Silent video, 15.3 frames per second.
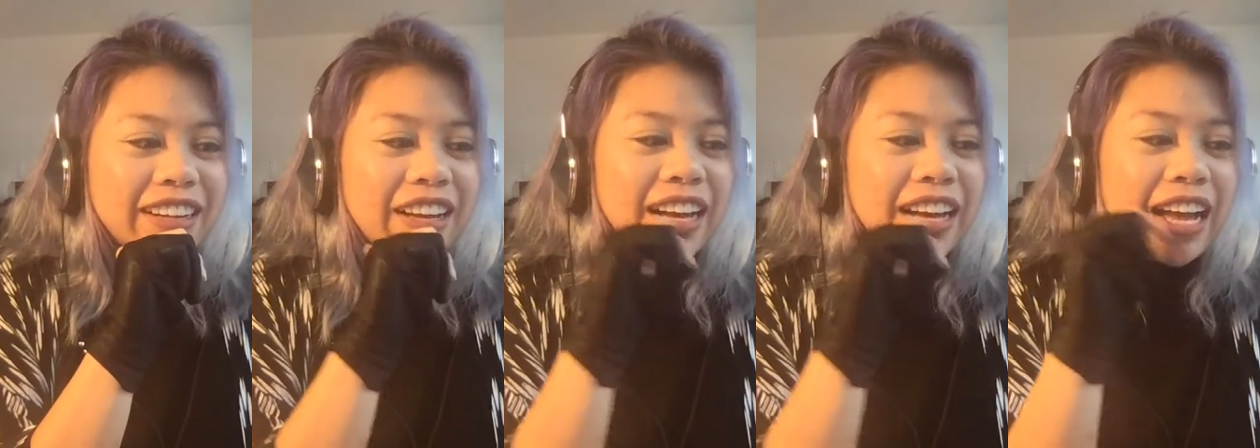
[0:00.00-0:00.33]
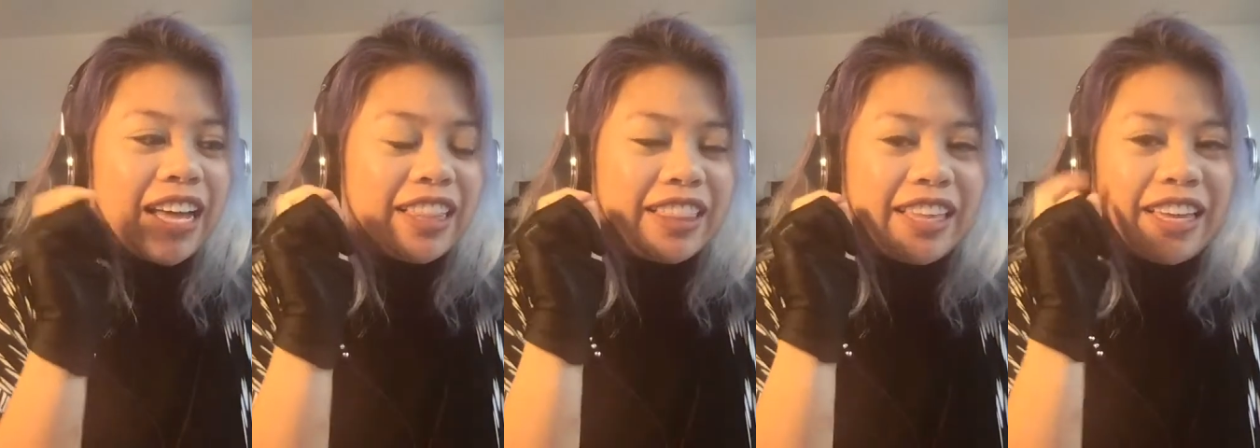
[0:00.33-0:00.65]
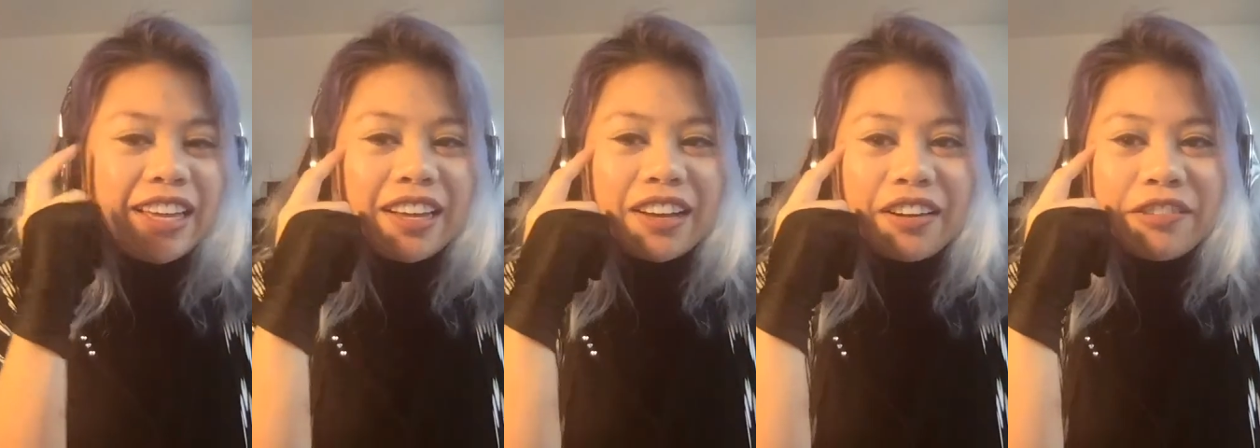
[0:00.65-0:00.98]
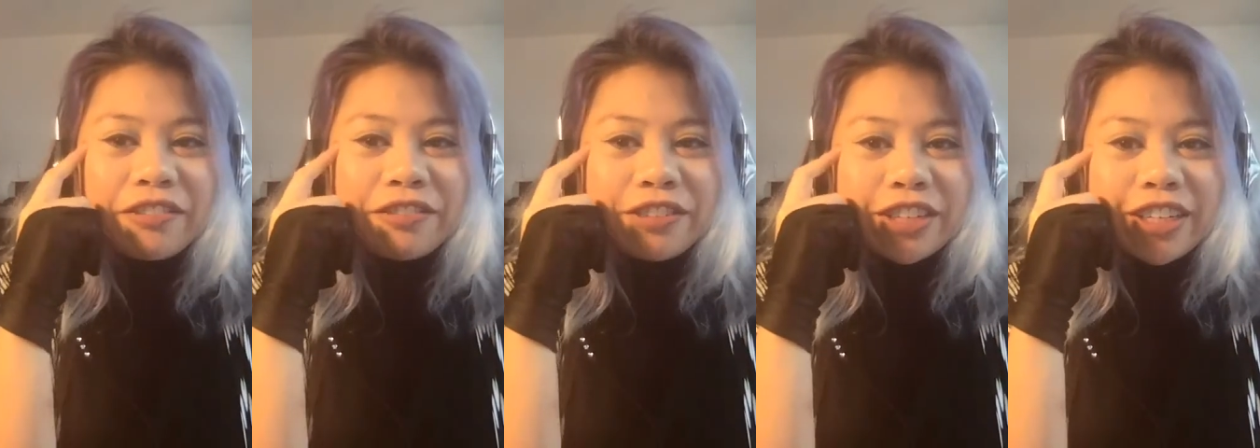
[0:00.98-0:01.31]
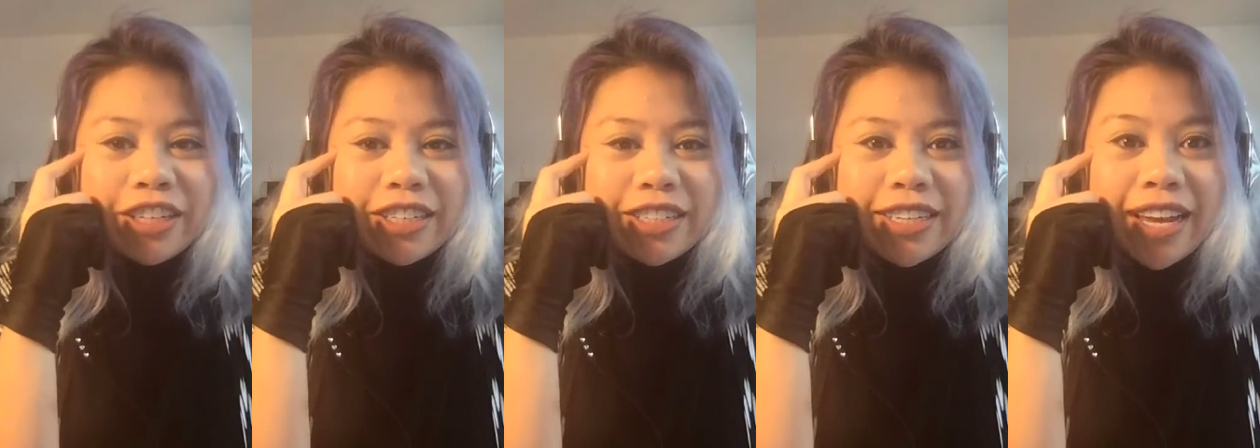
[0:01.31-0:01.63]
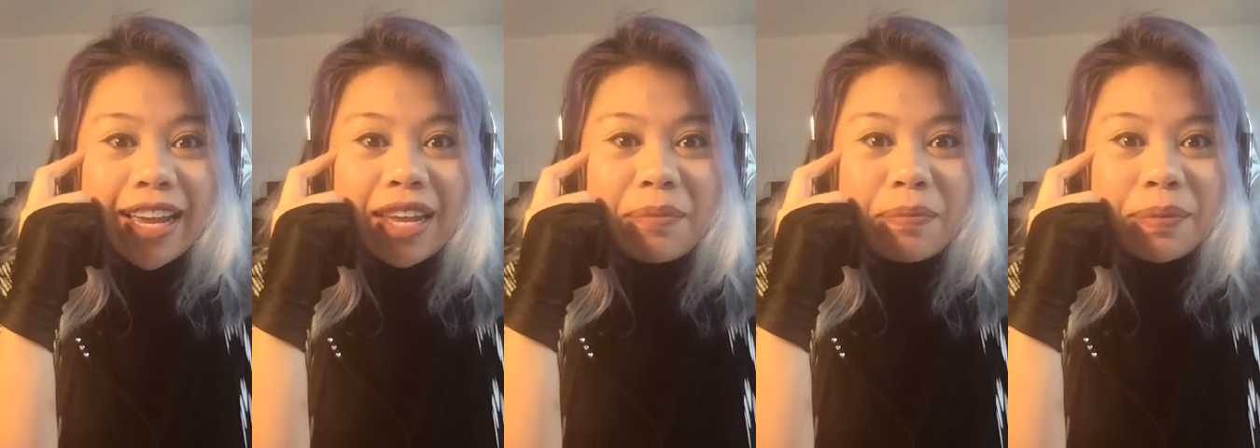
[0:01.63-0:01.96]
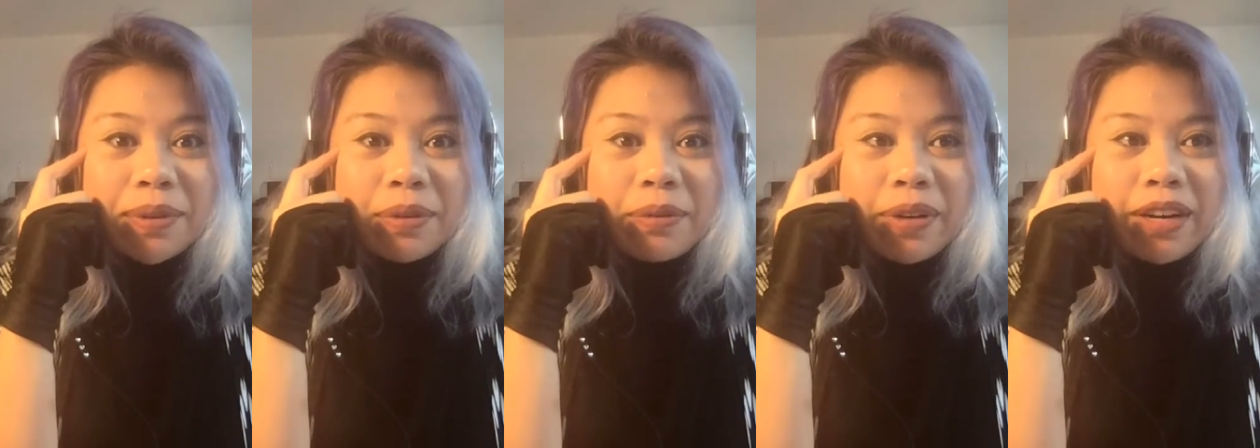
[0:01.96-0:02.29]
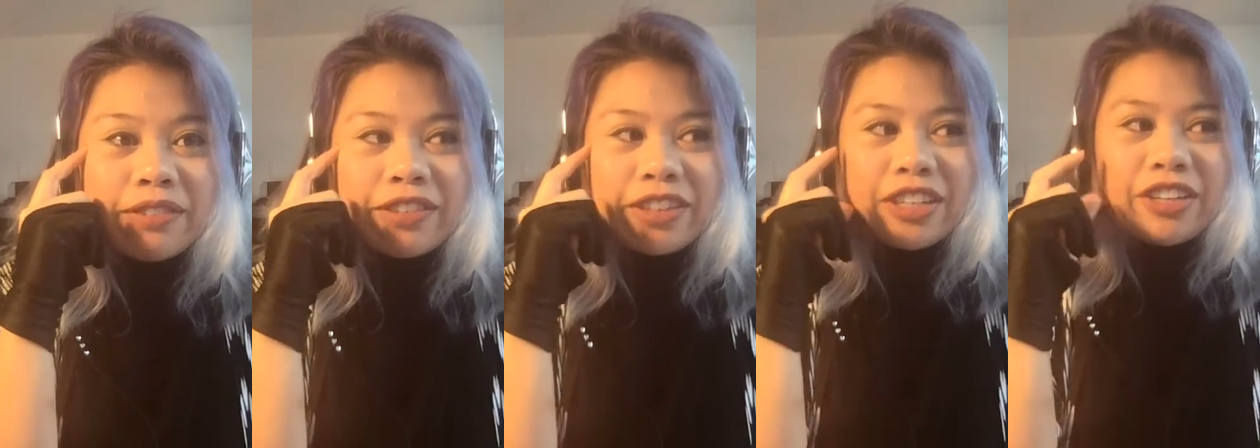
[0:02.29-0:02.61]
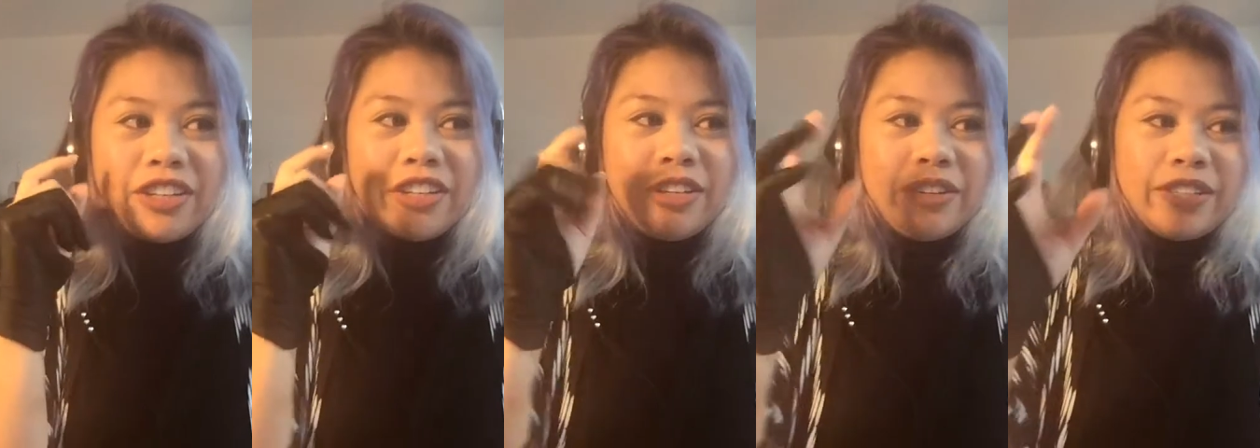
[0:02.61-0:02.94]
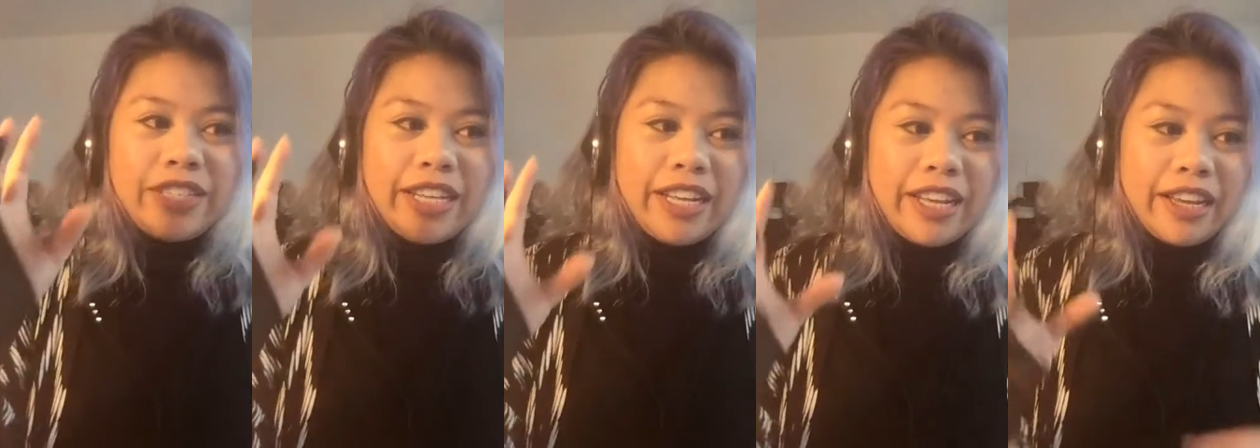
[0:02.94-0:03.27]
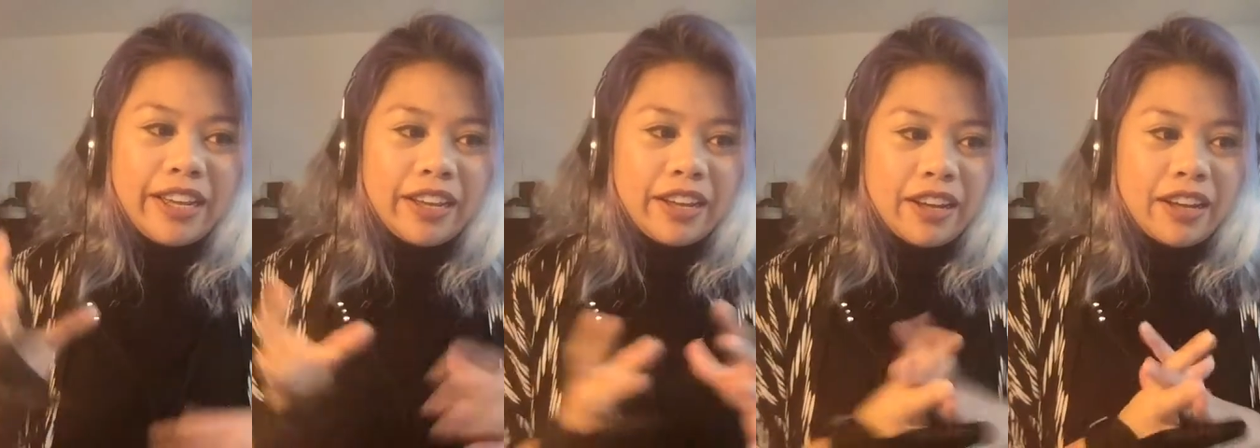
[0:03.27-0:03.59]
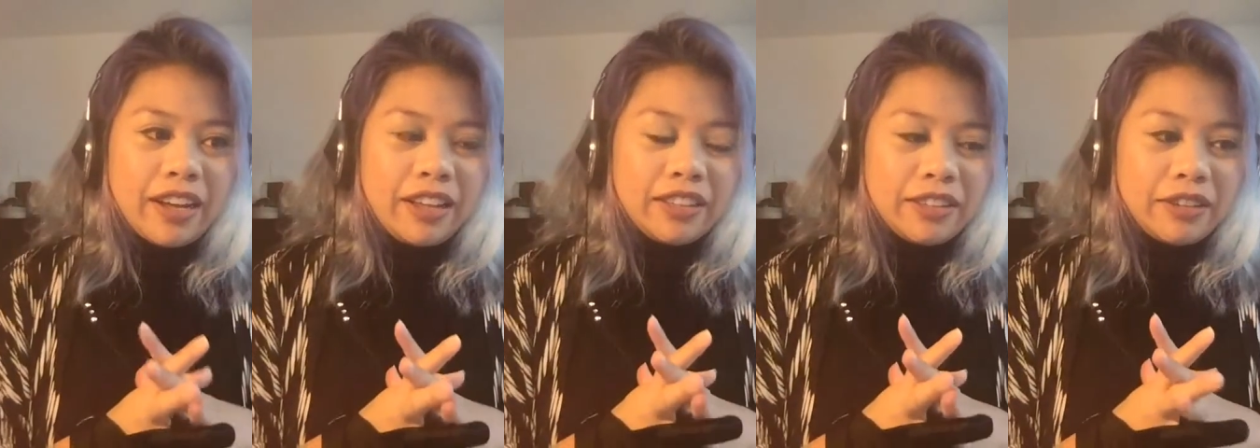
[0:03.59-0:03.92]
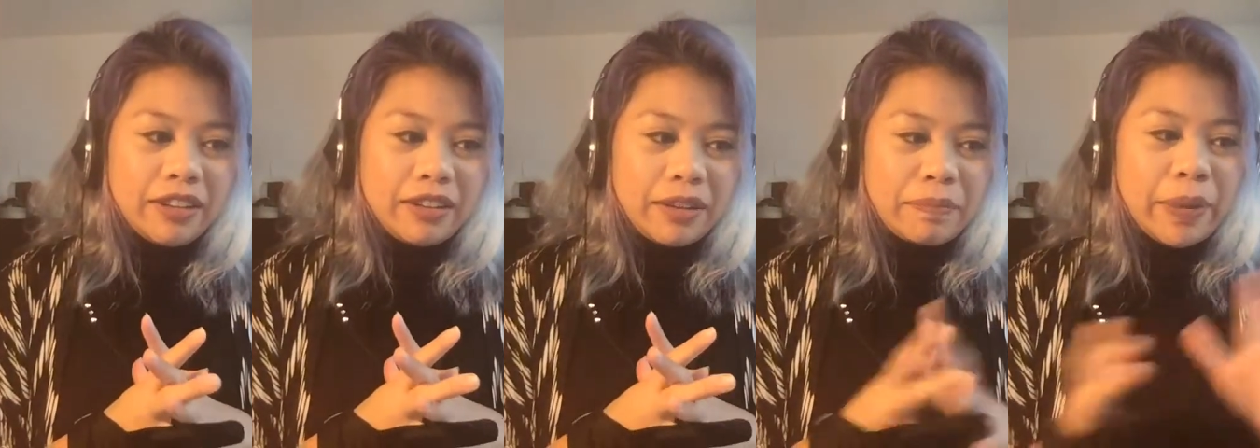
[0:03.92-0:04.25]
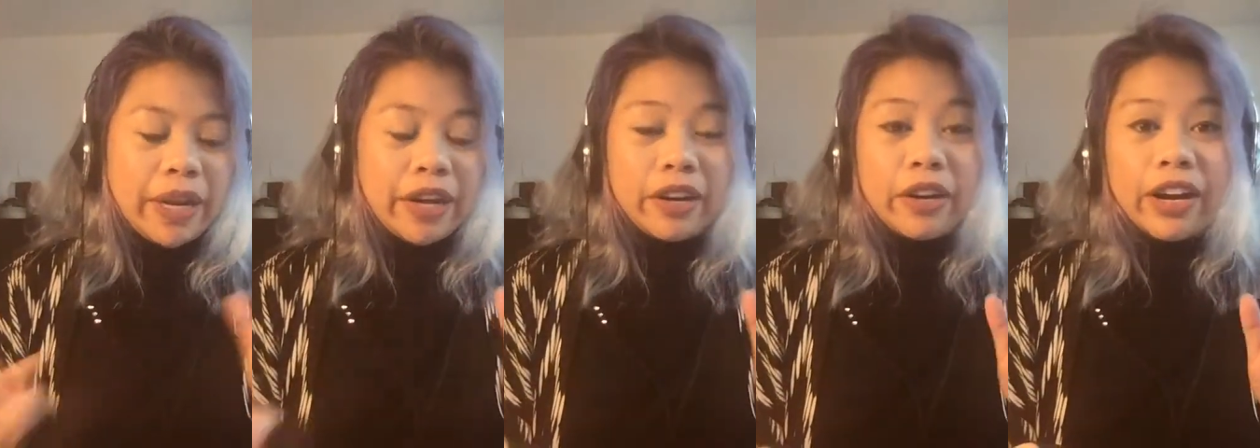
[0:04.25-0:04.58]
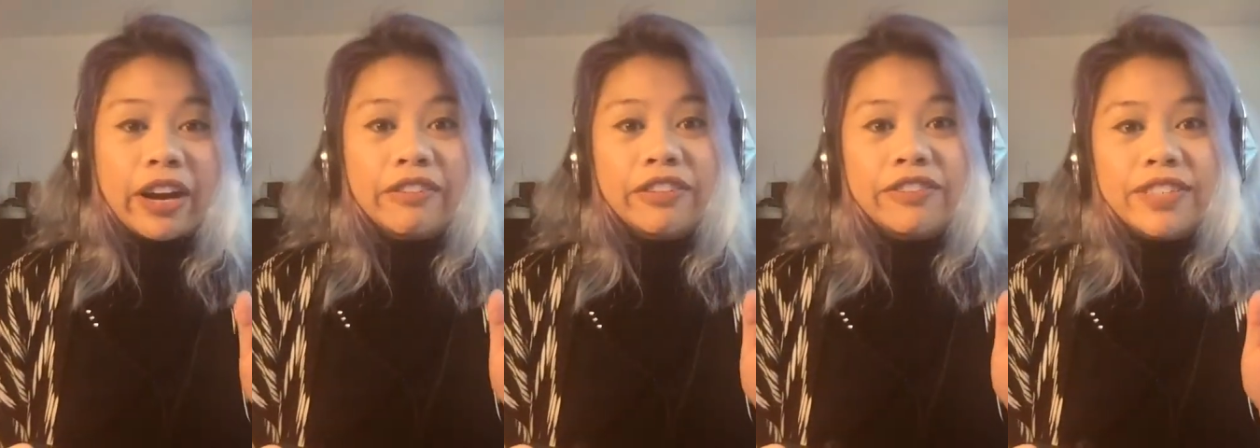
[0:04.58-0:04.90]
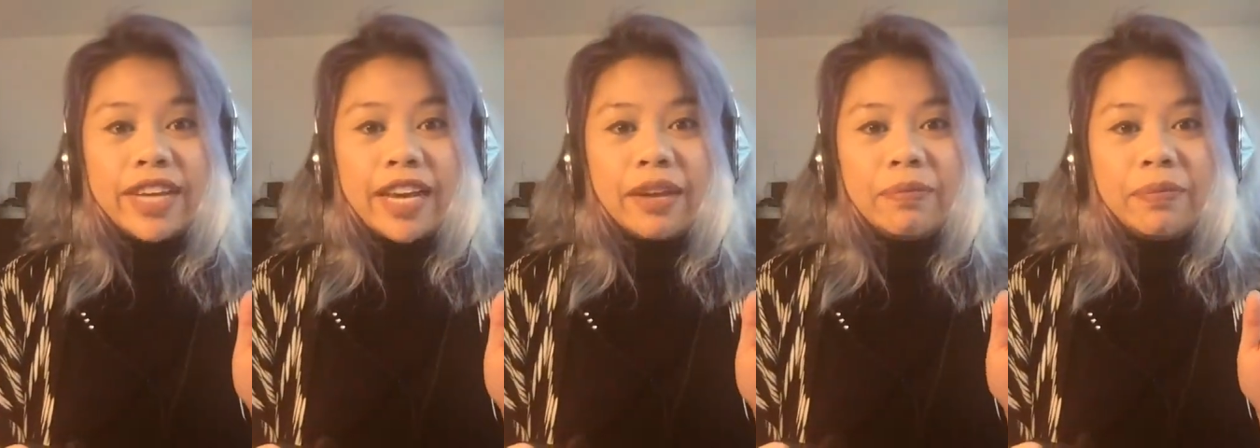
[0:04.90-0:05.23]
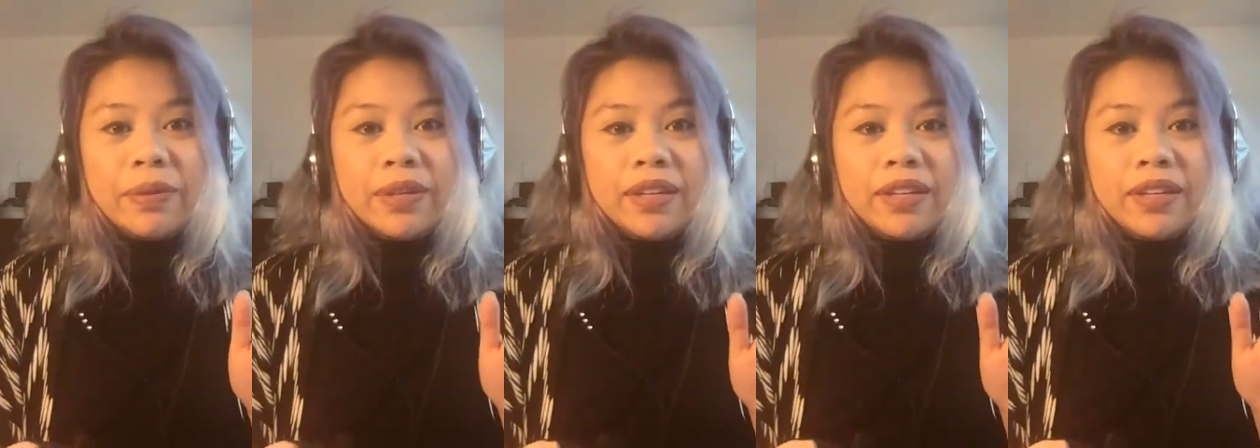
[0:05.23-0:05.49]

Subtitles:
I think for type, whenever you're using a paragraph of type,